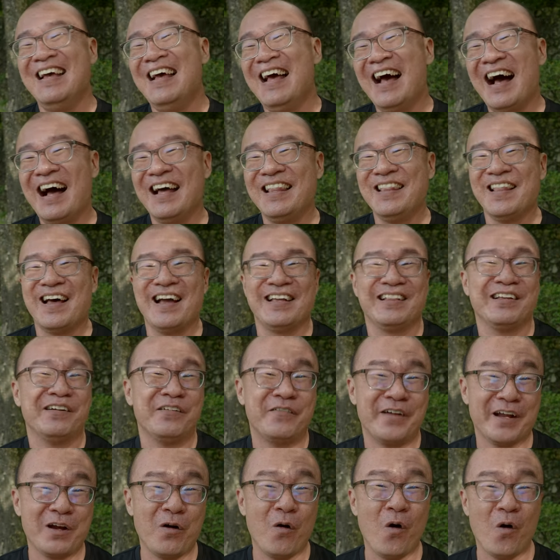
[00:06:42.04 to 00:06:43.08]
I like the
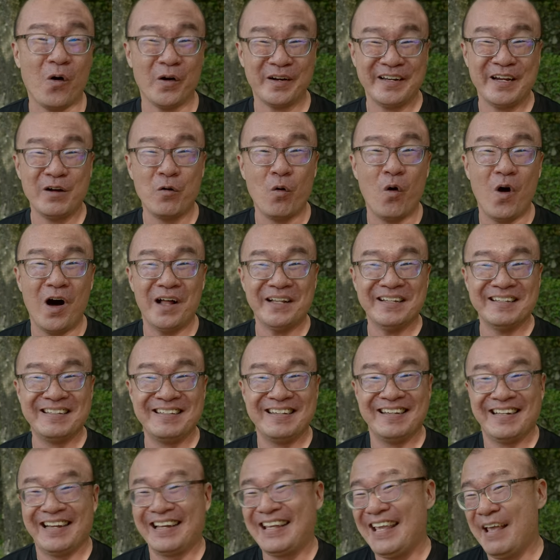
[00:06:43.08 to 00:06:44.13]
recording
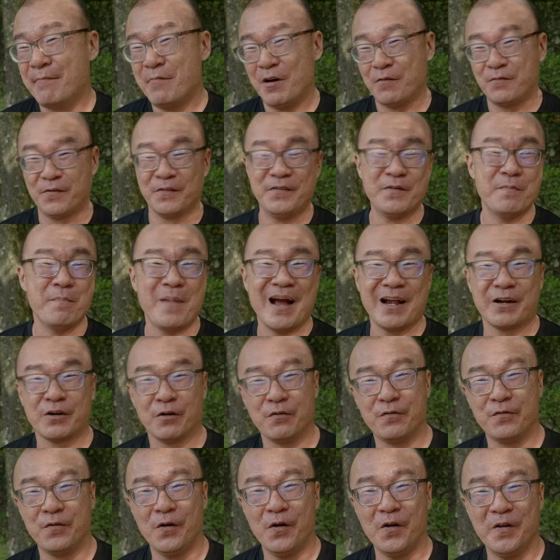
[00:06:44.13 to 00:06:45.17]
quality that came out from the
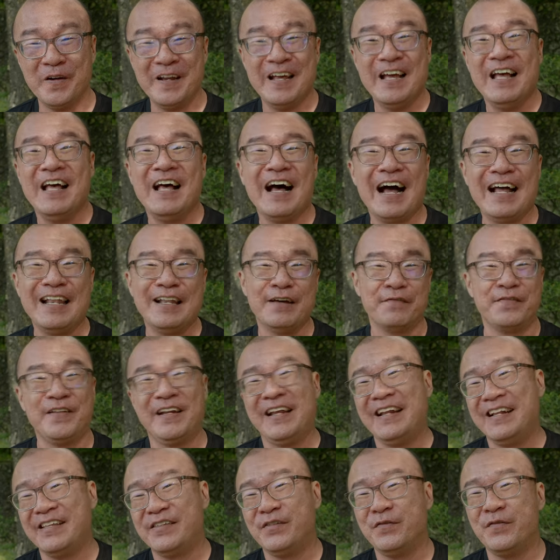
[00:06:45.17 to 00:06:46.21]
microphone. I love that
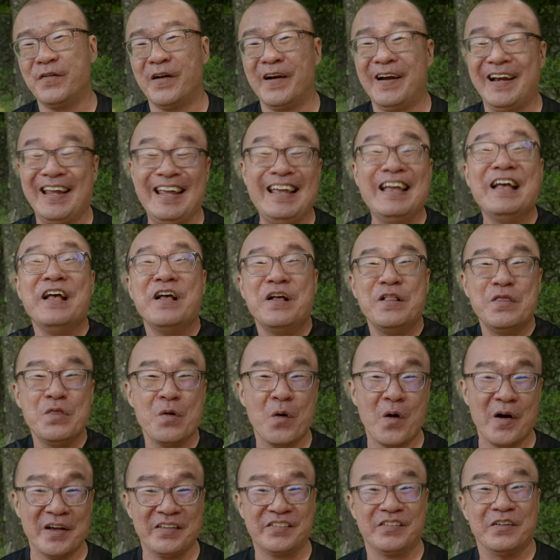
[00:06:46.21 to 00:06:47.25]
it is very
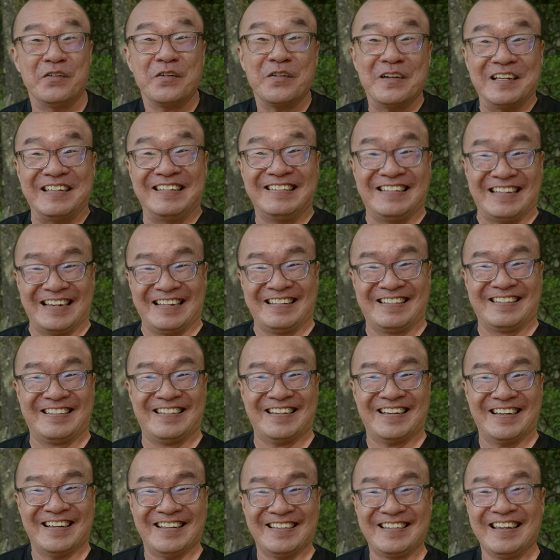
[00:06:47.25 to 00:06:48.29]
noise
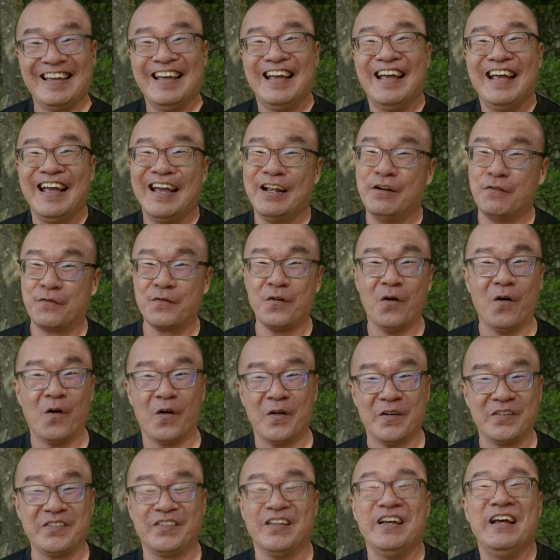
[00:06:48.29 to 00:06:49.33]
resistant. And of
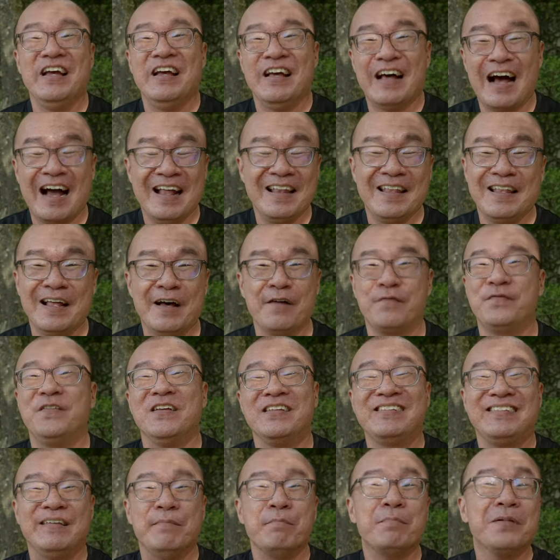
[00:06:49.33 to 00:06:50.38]
course, I love the
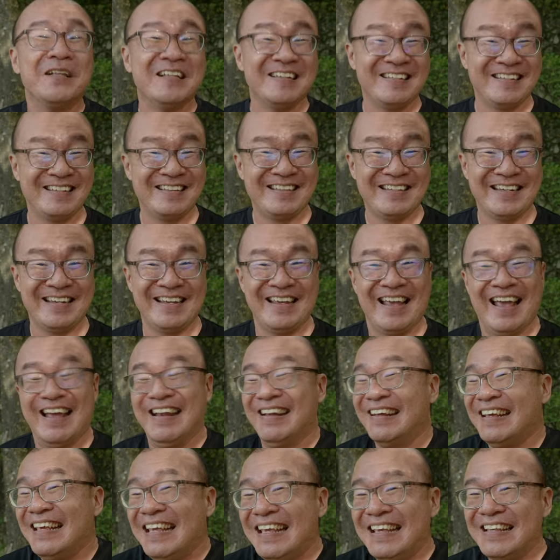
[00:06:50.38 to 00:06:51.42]
simplicity and
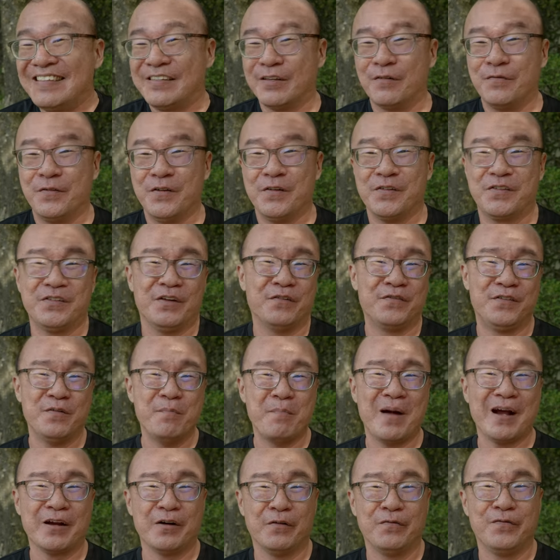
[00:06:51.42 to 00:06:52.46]
the ease of use of the
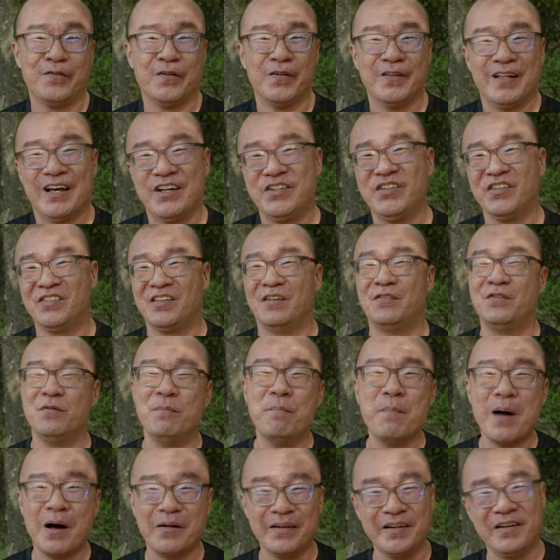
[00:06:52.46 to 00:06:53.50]
microphone. I just have to
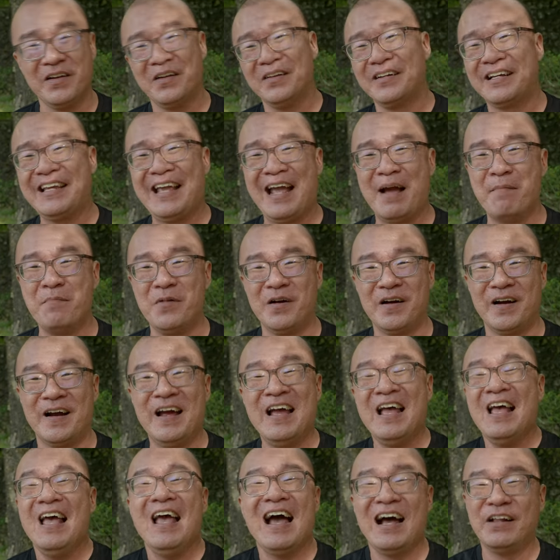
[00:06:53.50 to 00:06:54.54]
mount it on the camera.
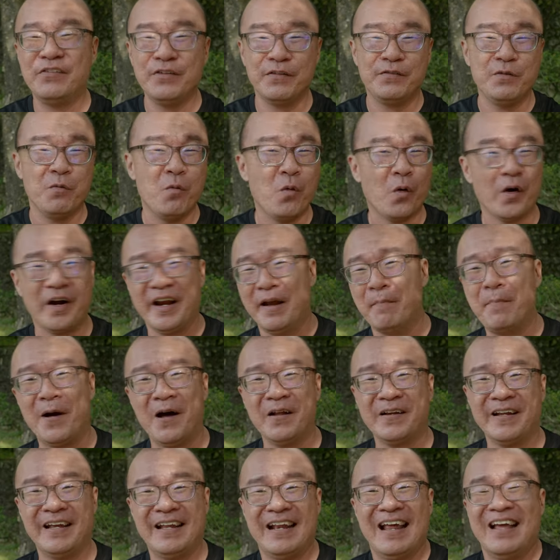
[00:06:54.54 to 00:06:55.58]
I don't have to worry about
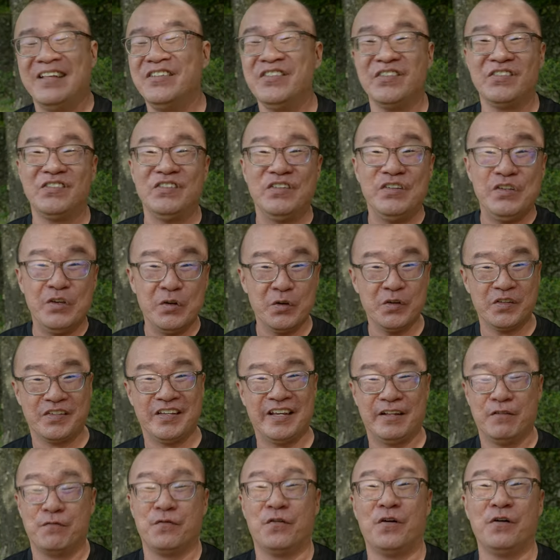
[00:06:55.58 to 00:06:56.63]
it and just use
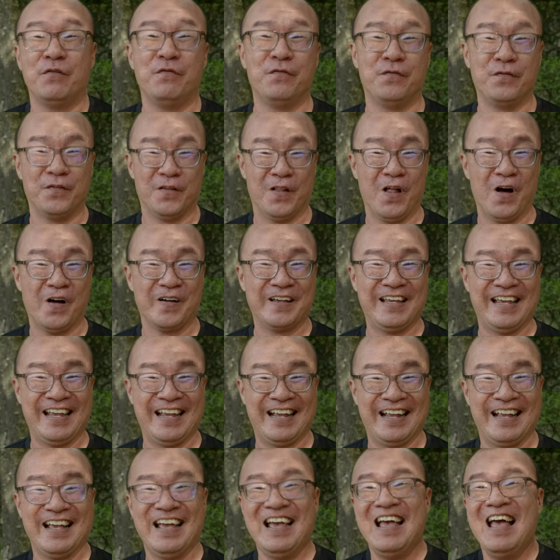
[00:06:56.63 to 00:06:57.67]
it for
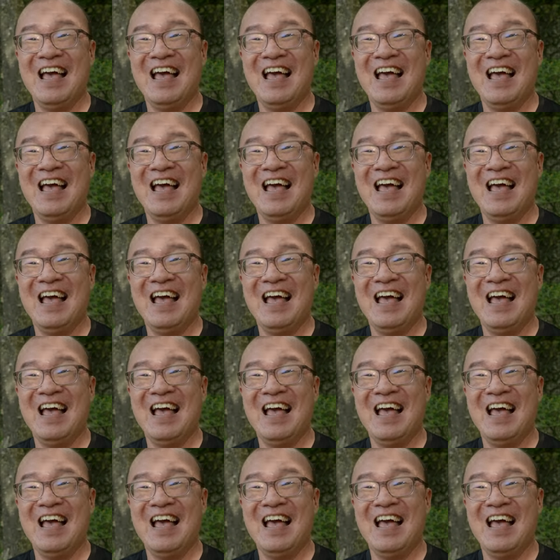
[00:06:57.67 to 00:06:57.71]
vlogging.